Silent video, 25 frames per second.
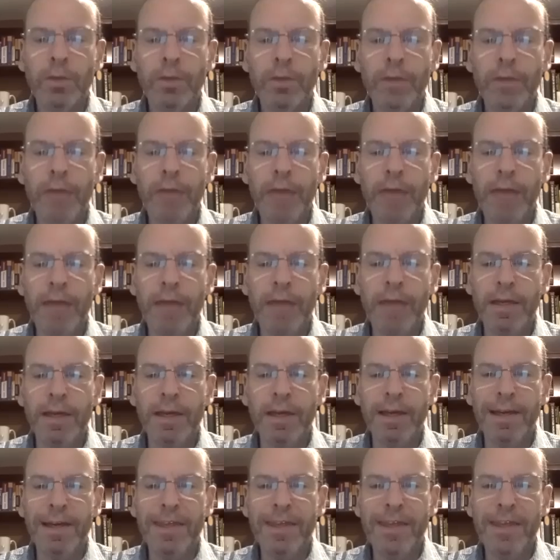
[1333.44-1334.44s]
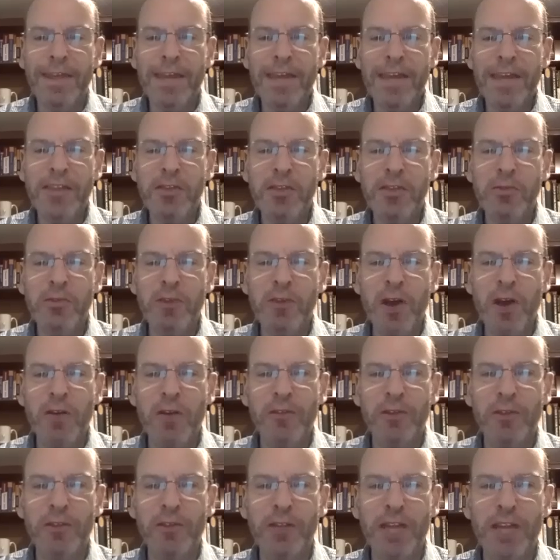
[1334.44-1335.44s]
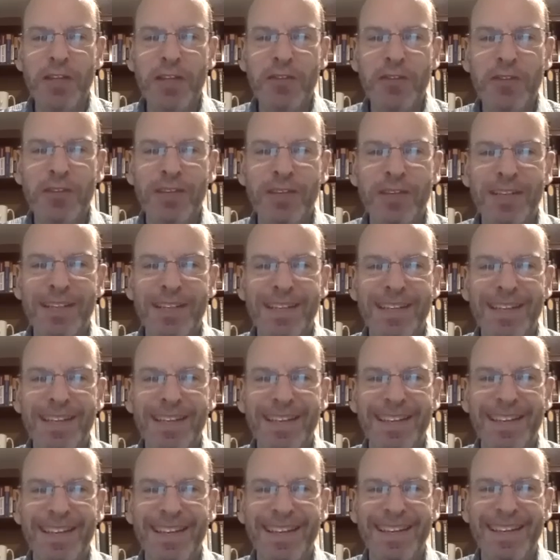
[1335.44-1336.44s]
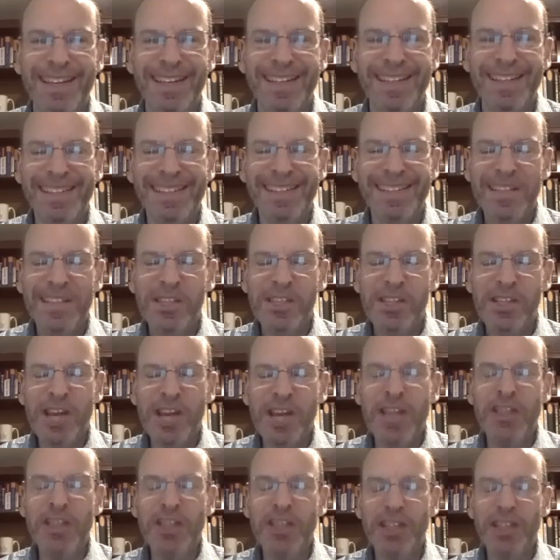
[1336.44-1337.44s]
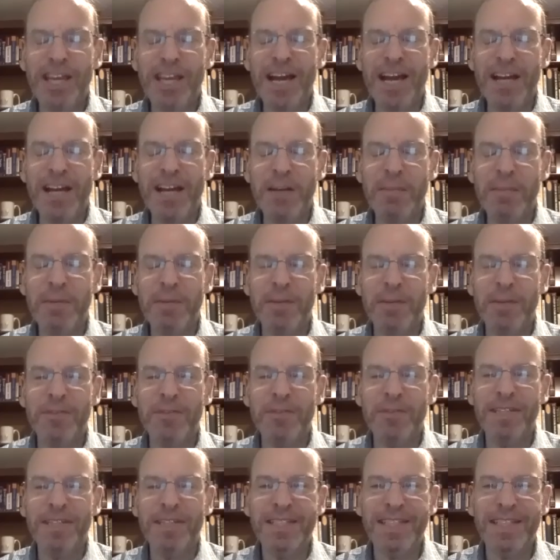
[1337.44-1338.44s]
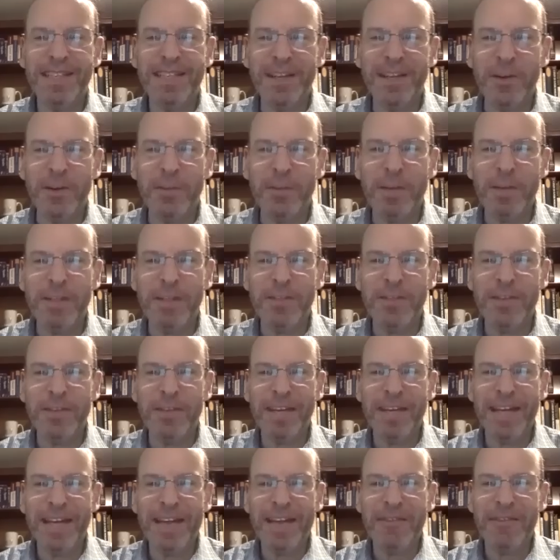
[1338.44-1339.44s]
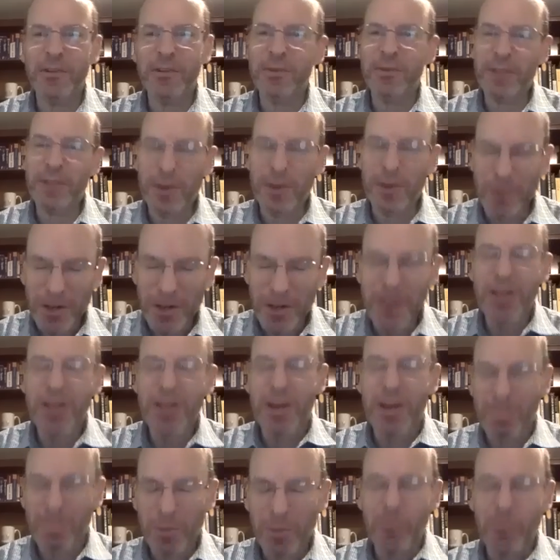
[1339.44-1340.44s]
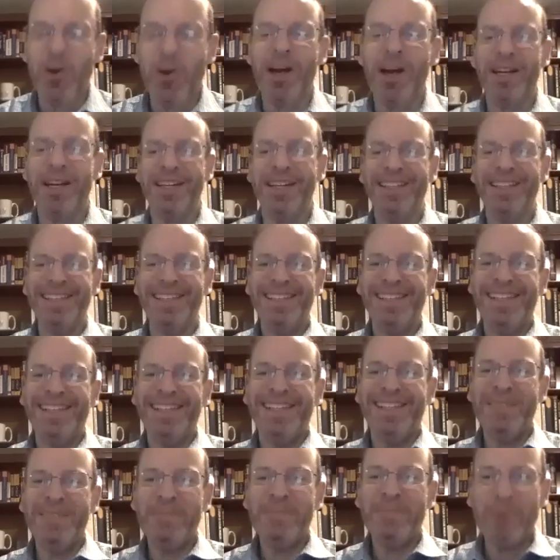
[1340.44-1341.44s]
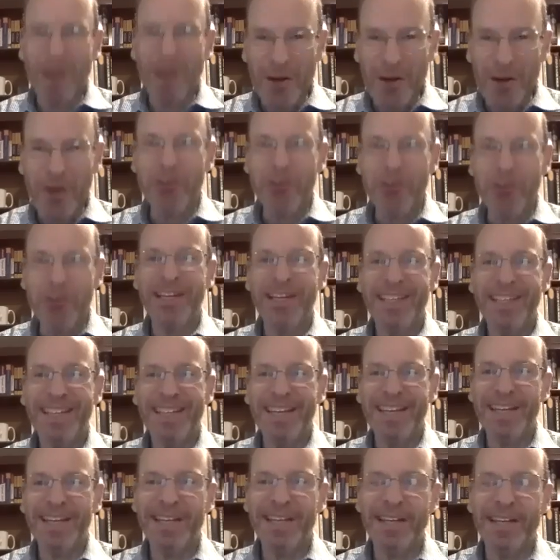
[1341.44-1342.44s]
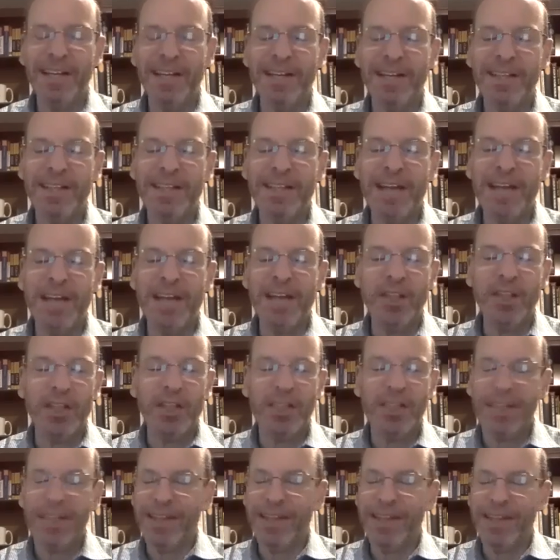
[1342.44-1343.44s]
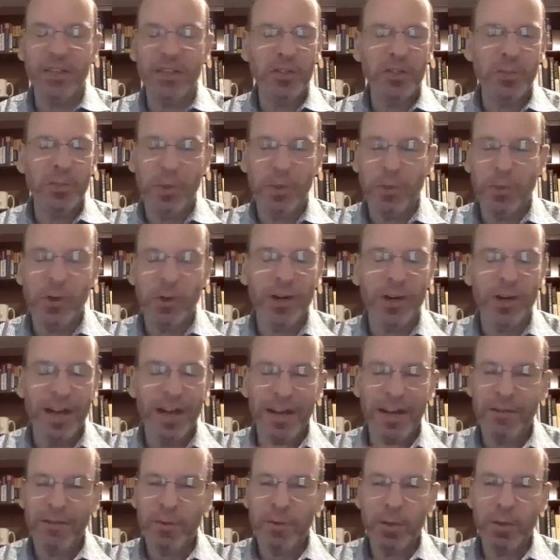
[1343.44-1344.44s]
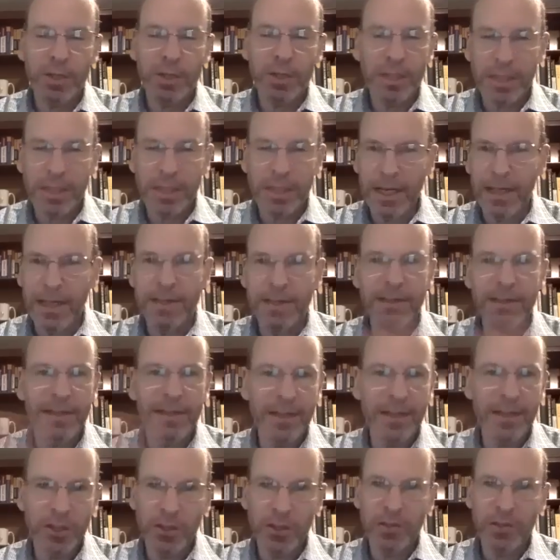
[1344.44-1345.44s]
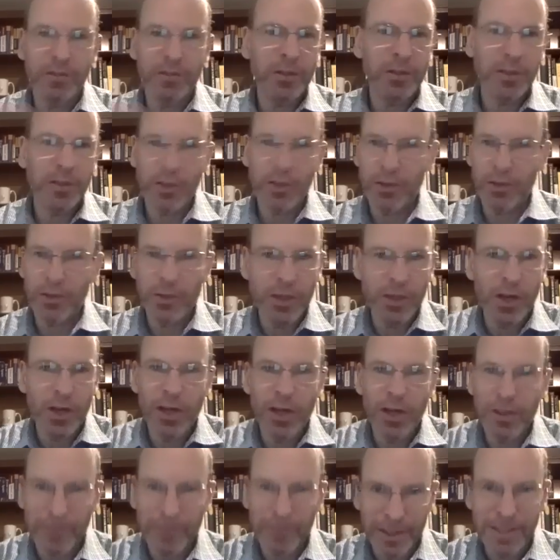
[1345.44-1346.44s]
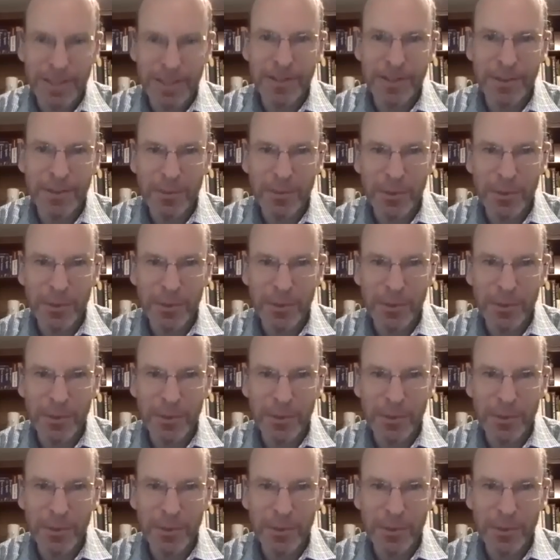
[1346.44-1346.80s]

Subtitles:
And I think, as you know, for J Street, the changing the occupant of 1600 Pennsylvania Avenue is our #1 priority. And it's not just on the issues we work on, of course, it's on the issues of concern to all of us. So